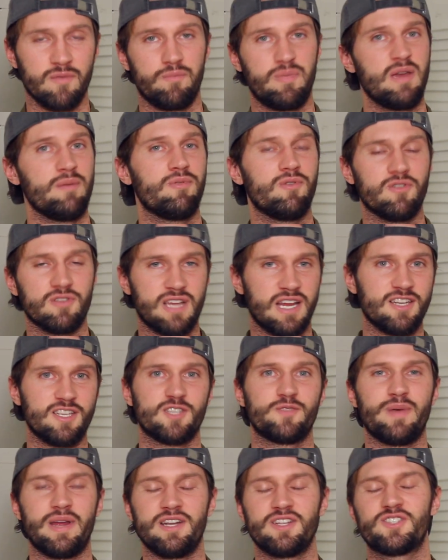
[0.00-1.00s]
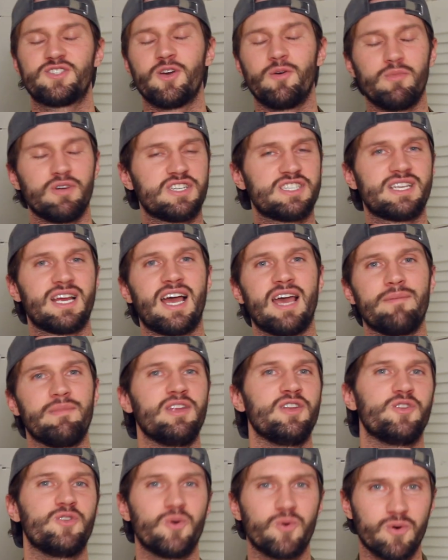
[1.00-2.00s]
people will tend to spend so much time
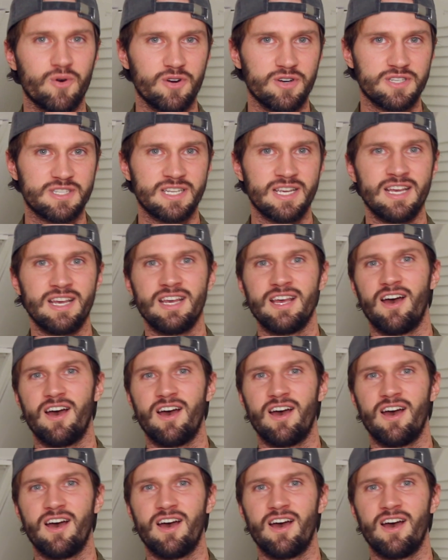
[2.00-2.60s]
indoors